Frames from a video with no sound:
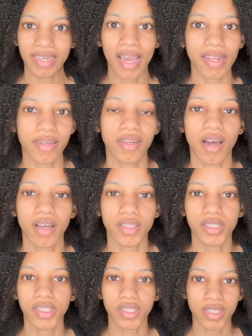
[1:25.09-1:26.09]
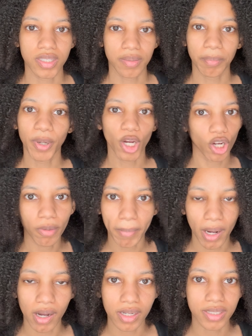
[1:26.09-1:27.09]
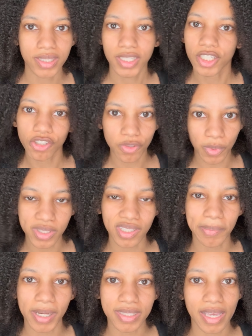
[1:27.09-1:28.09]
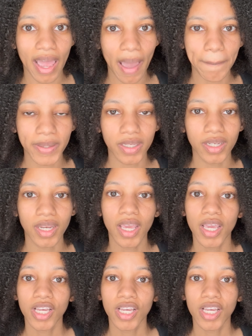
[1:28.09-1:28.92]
$90 per box. It just wasn't about to happen.